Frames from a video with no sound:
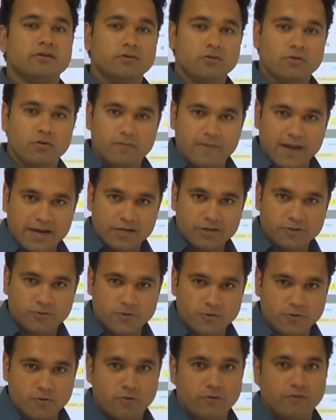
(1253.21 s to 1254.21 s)
Go back into
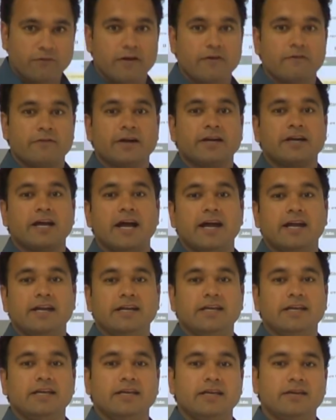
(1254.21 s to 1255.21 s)
your favorite
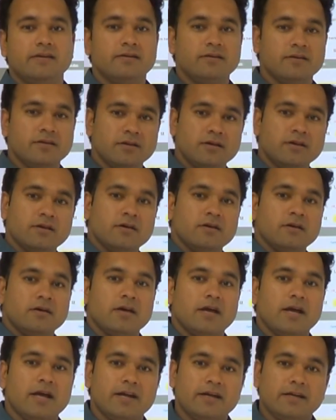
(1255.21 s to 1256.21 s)
IDE
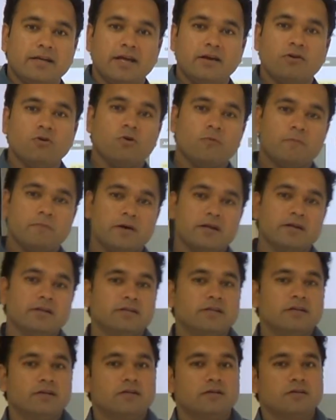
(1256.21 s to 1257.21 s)
and then
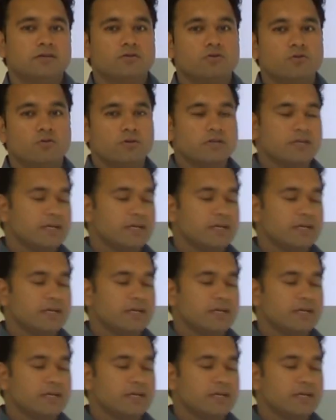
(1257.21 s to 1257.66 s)
open the code